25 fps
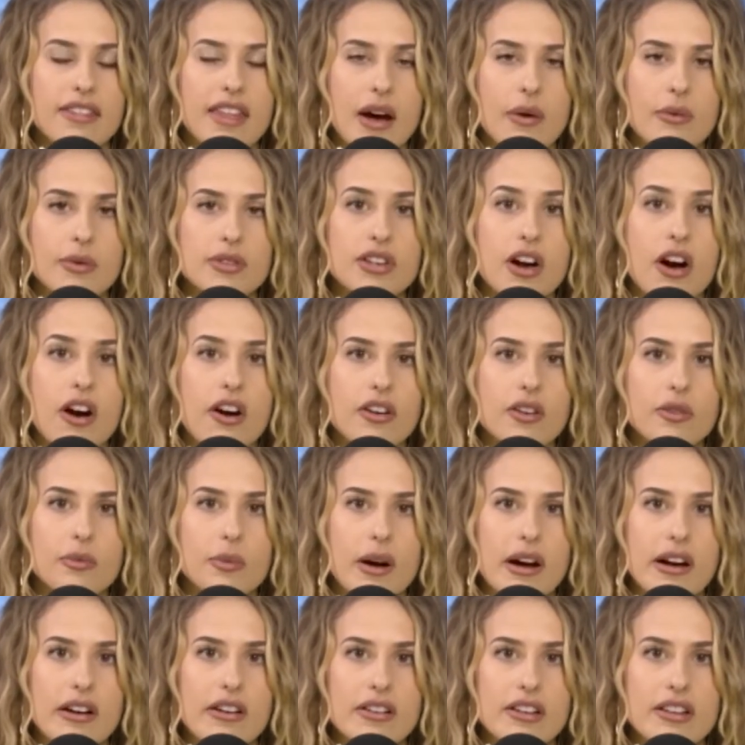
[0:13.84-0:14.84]
that was
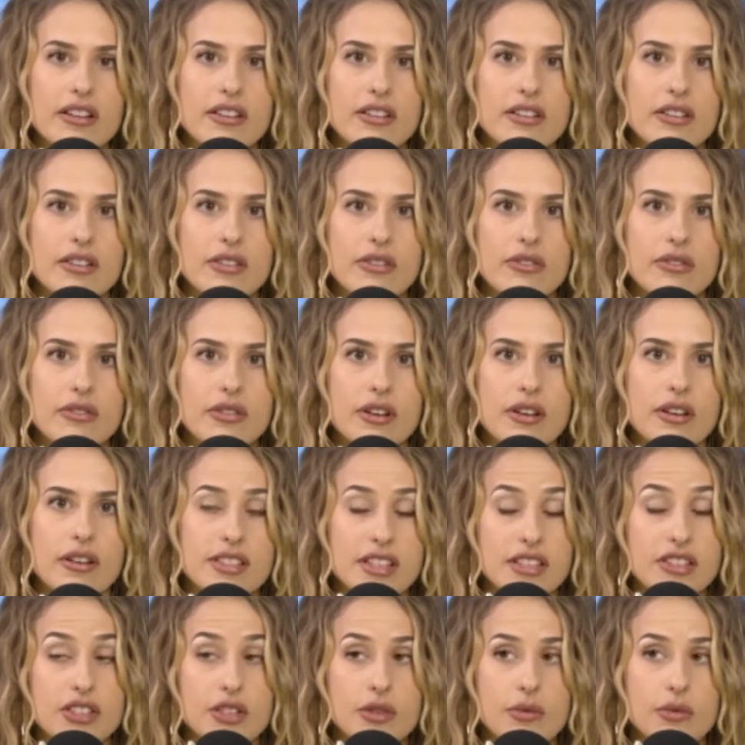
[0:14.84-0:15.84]
hardwired into you
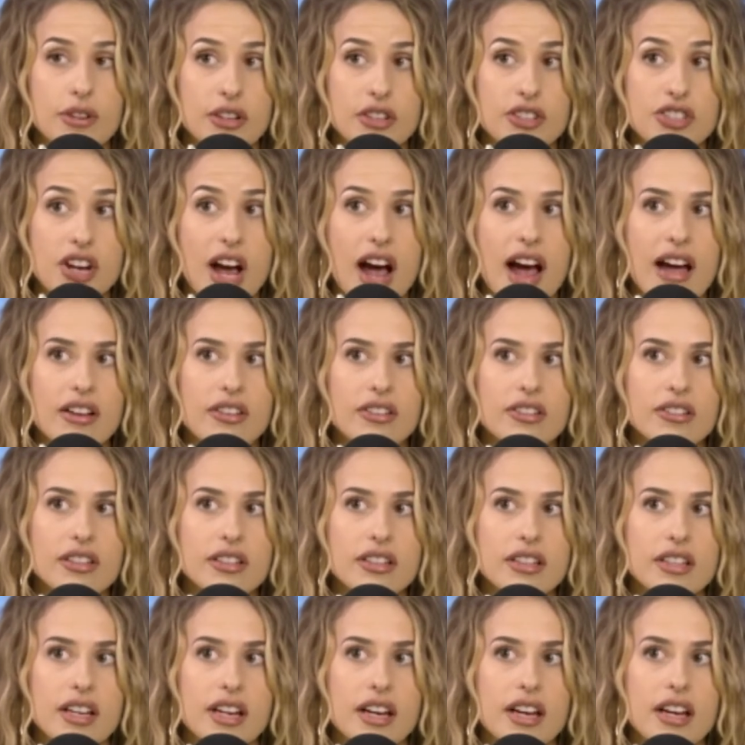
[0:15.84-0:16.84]
since you were a
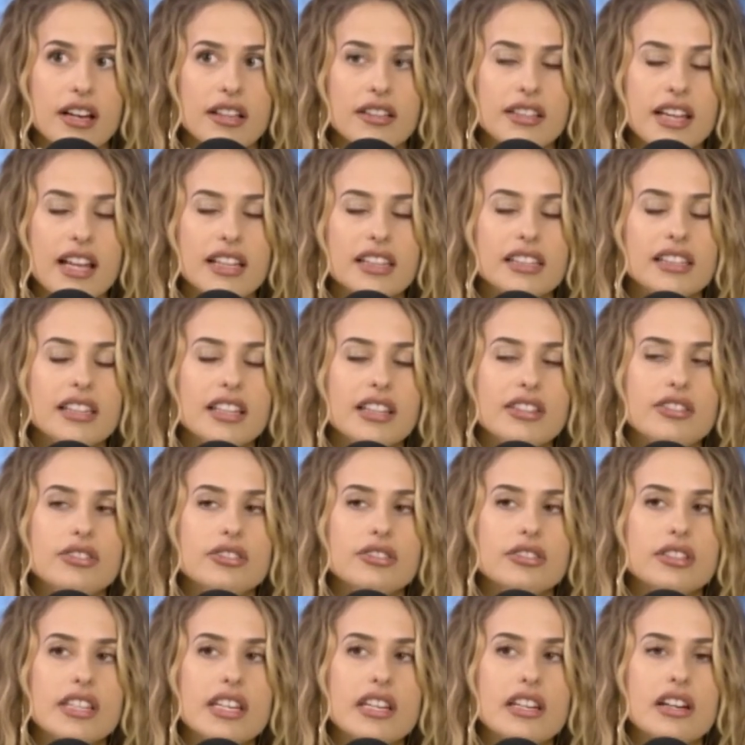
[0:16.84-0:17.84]
child, that
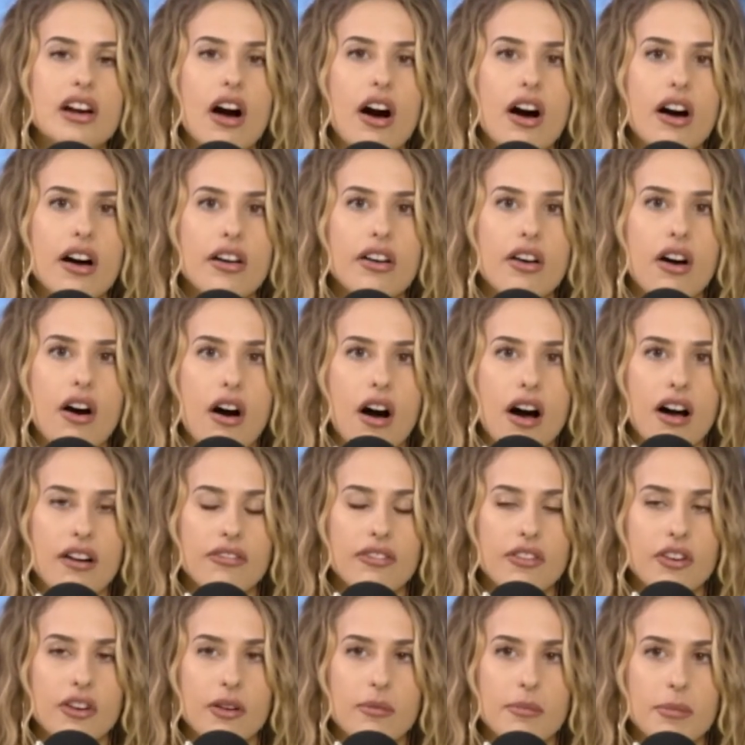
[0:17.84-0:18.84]
literally cut
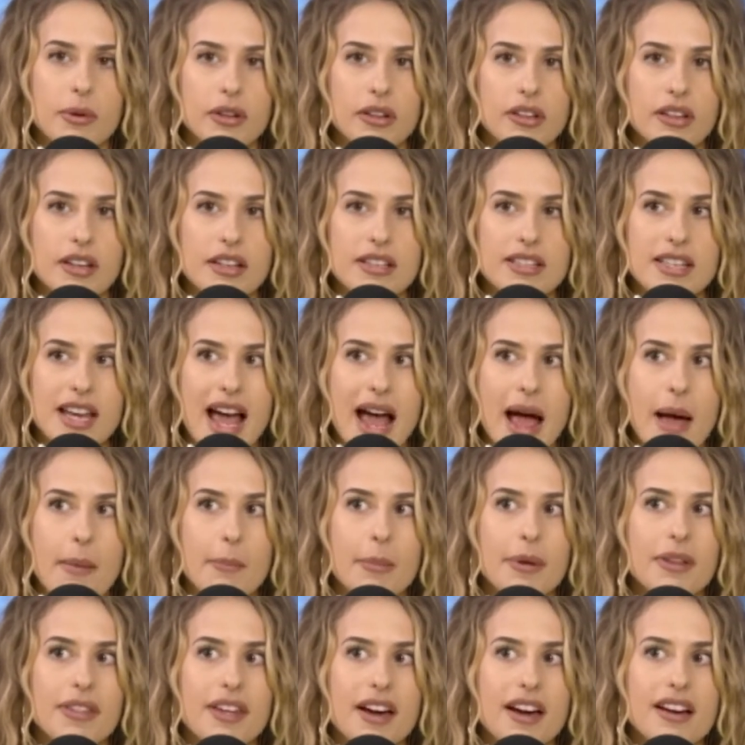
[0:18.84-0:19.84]
off your ability to
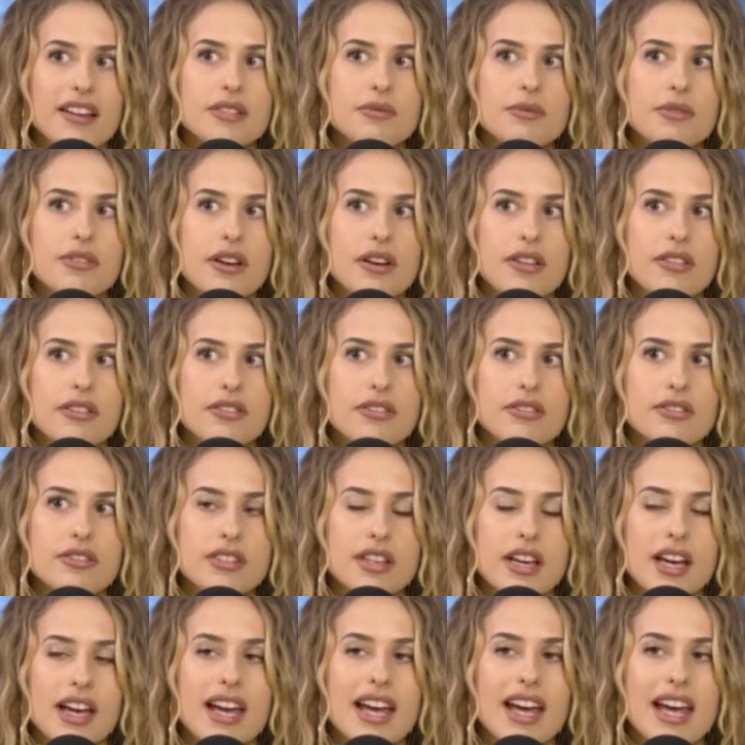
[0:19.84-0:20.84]
empathize with
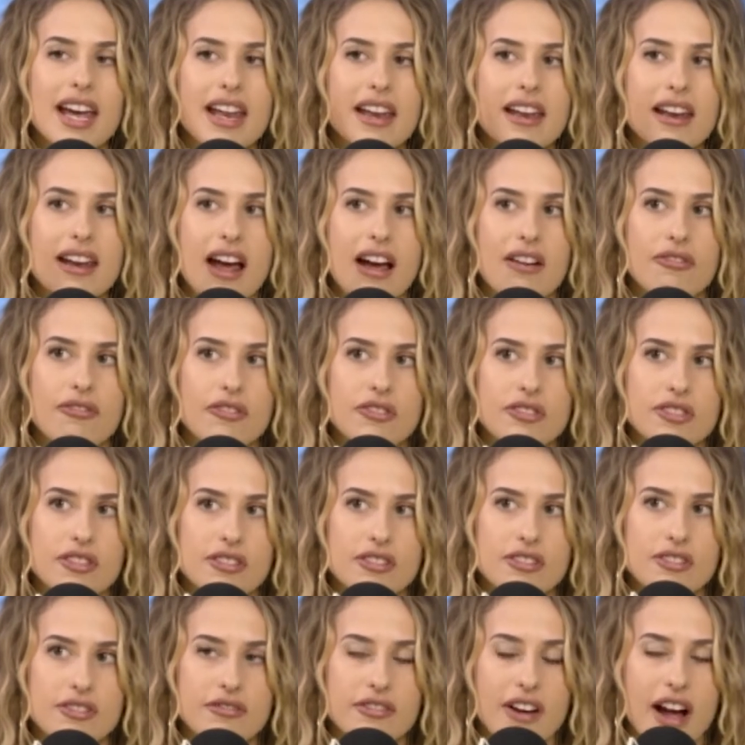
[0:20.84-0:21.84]
others in an effort
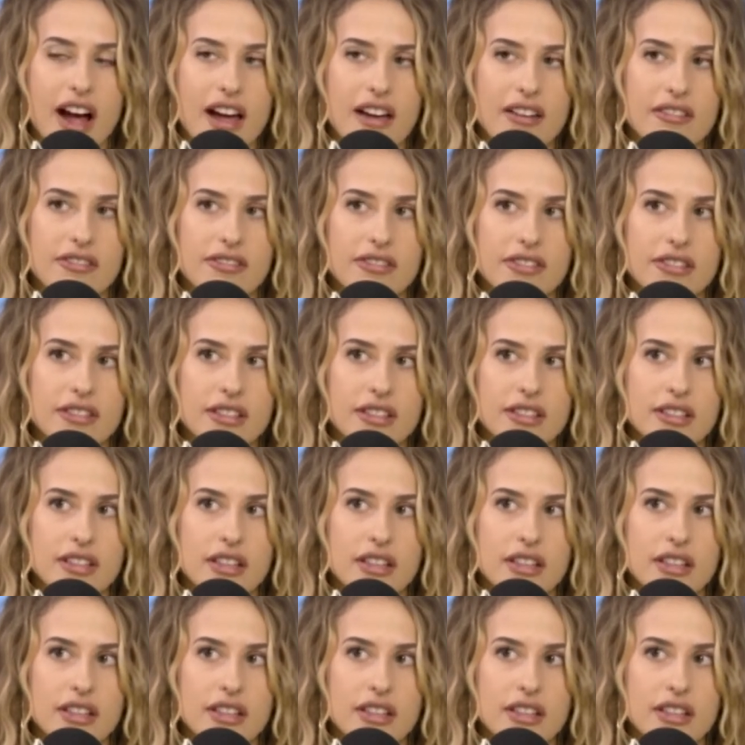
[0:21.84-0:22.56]
to survive.